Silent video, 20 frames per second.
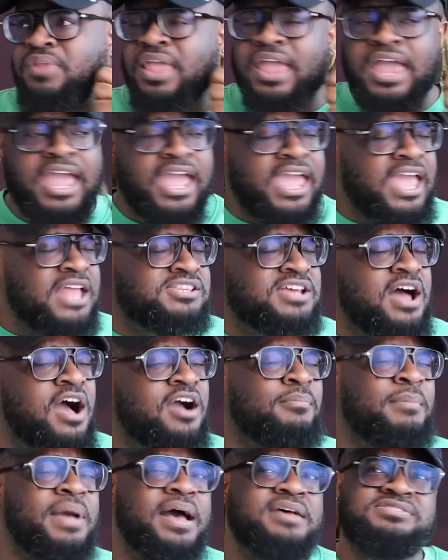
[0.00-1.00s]
and he
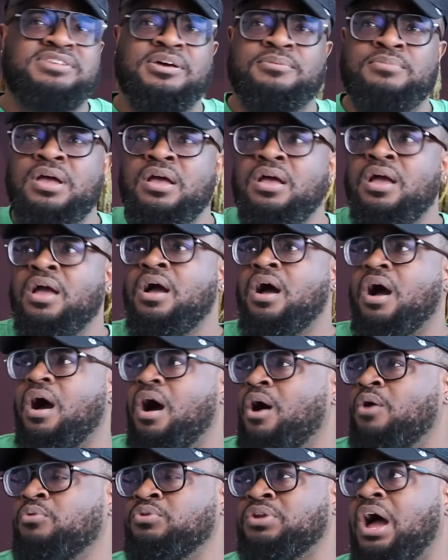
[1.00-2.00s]
talking about some,
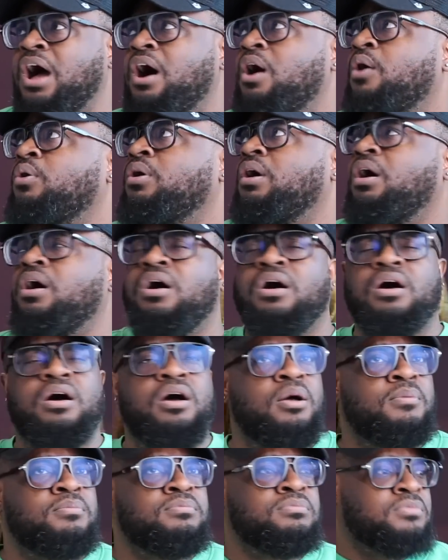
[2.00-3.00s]
oh no,
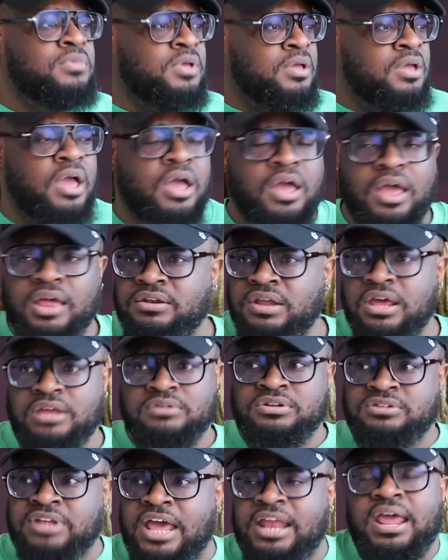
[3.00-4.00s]
I
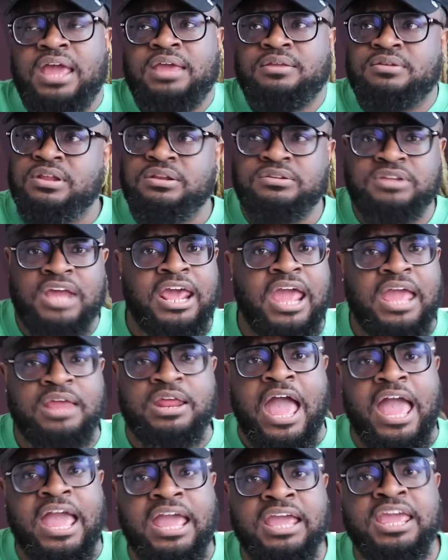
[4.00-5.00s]

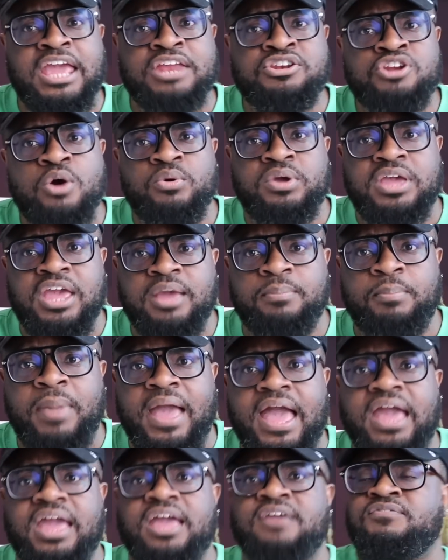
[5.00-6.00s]
ain't getting no
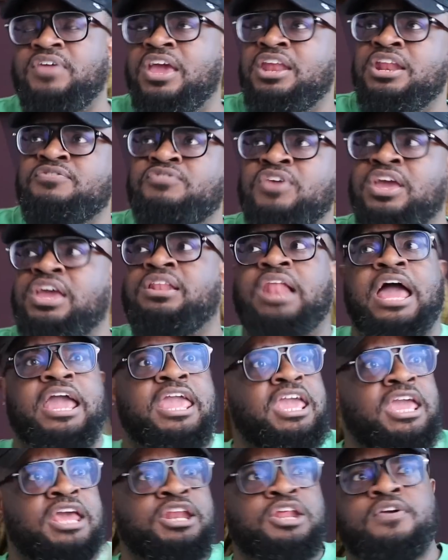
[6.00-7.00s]
kickback. If anything, like,
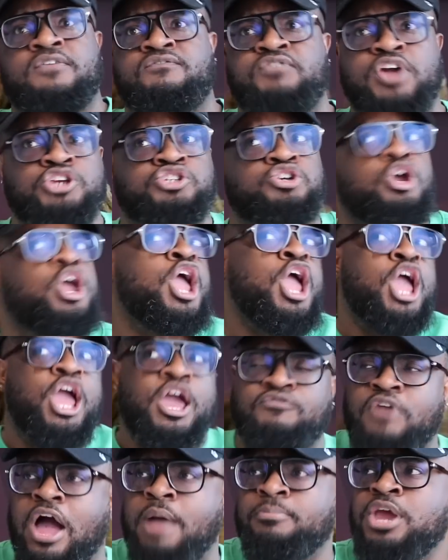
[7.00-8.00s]
he in the confession,
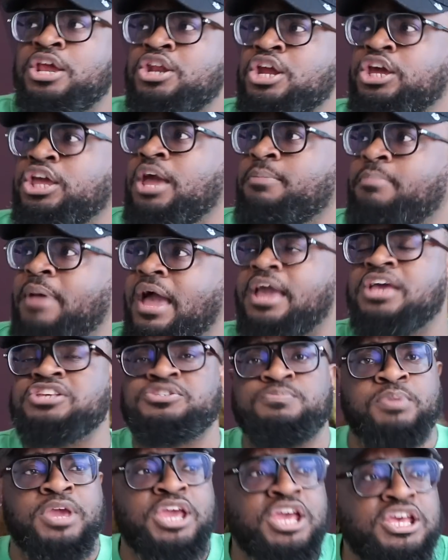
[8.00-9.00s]
if I'm getting a kickback, it's
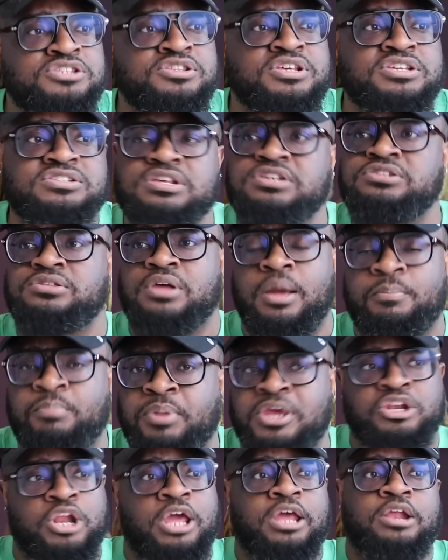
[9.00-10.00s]
business. It's a
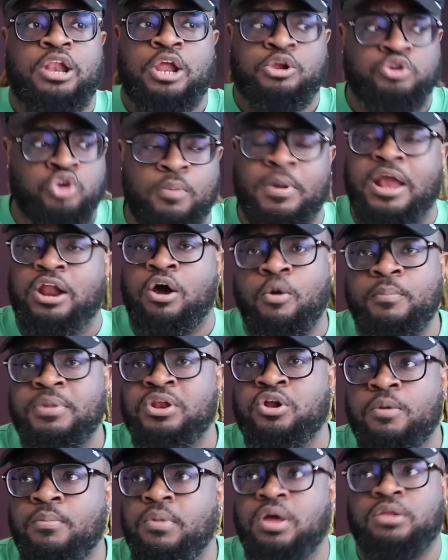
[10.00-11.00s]
business. Like, nobody owe me
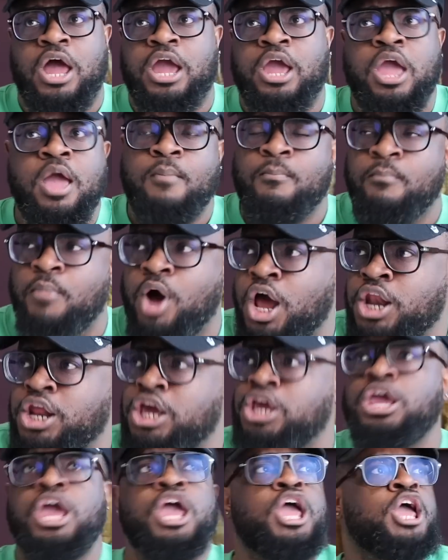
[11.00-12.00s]
no, like,
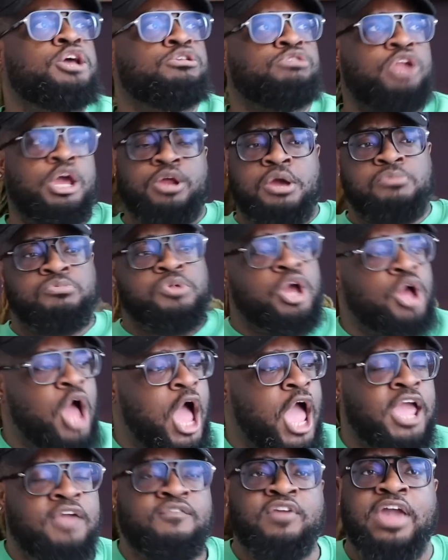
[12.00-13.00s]
money.
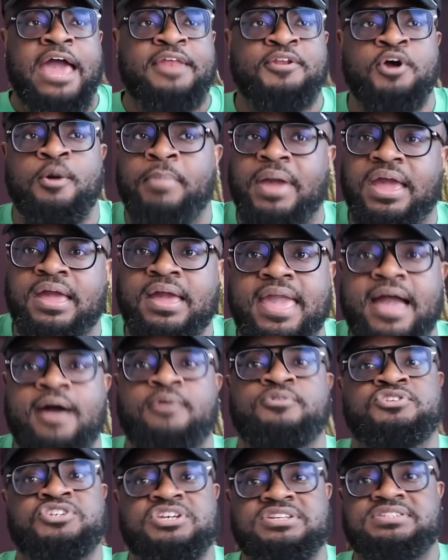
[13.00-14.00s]
I ain't got no bank
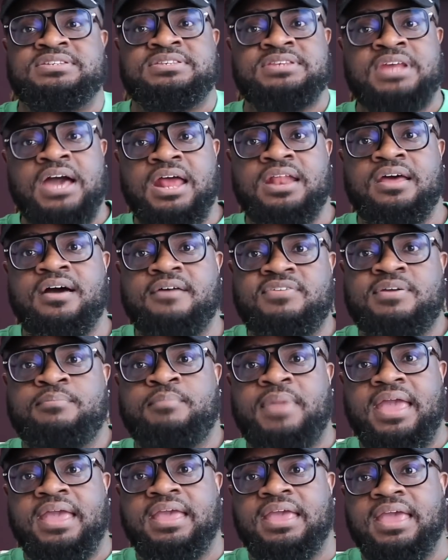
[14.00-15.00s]
account. Just none of it
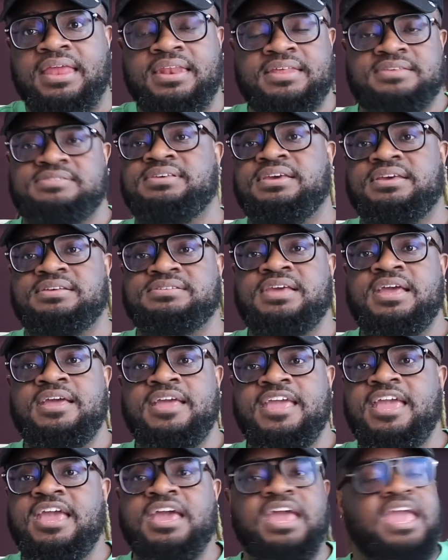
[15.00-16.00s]
made any sense.
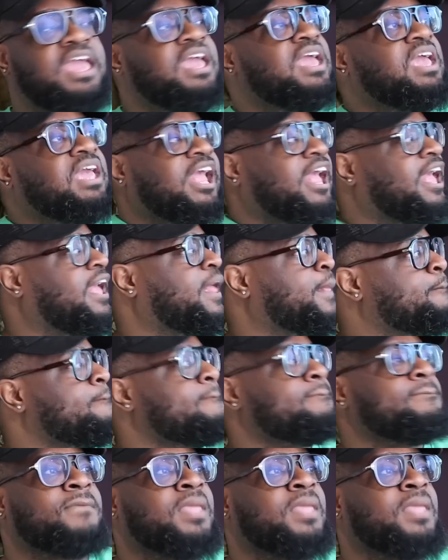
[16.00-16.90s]
He in